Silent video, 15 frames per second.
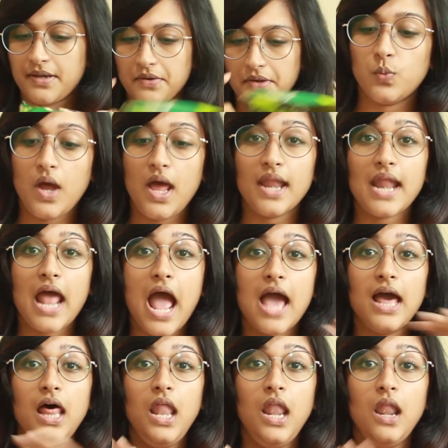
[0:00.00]
What
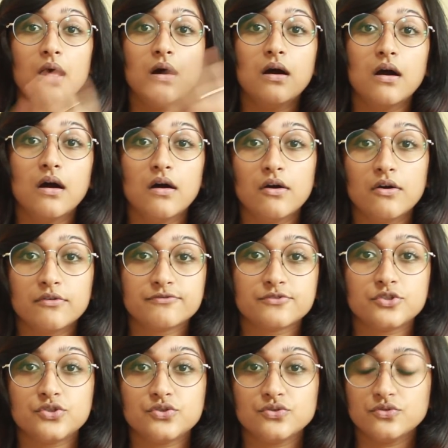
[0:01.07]
I love
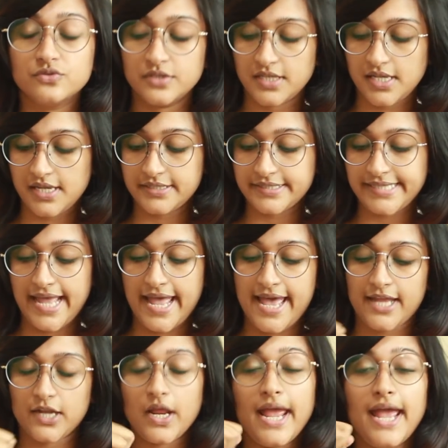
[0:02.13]
to do is
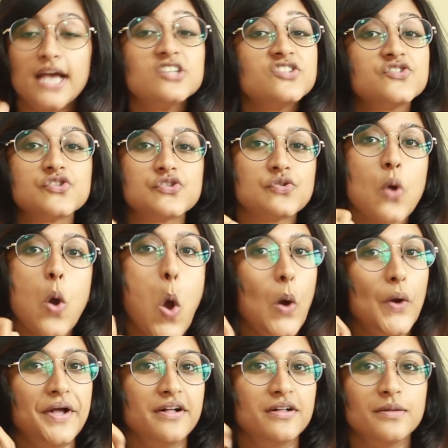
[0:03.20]
add castor
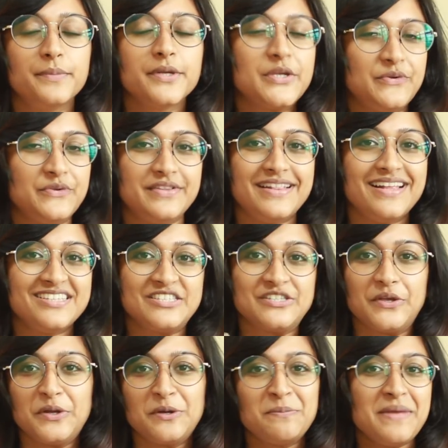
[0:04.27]
oil, because
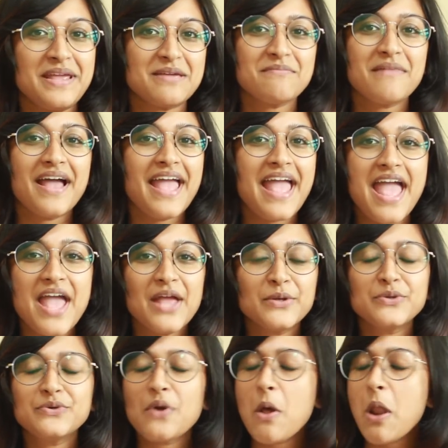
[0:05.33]
that's going to make my hair
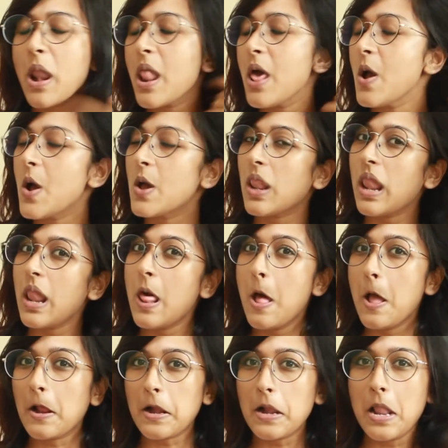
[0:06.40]
grow
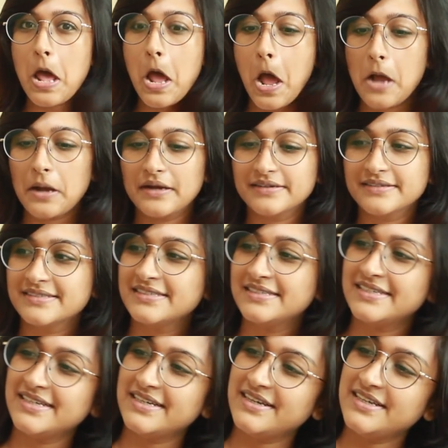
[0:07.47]
long.
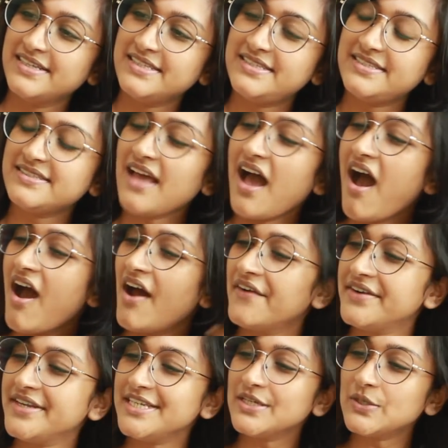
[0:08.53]
These
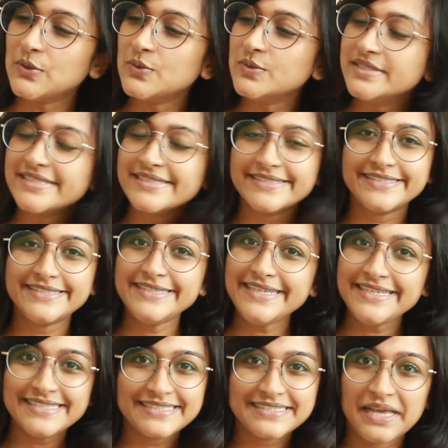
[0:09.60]
articles
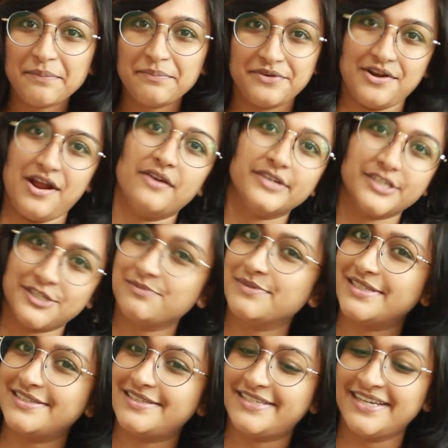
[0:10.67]
need some
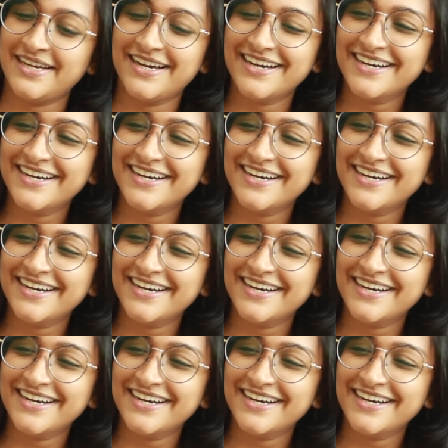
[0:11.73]
nourishment. So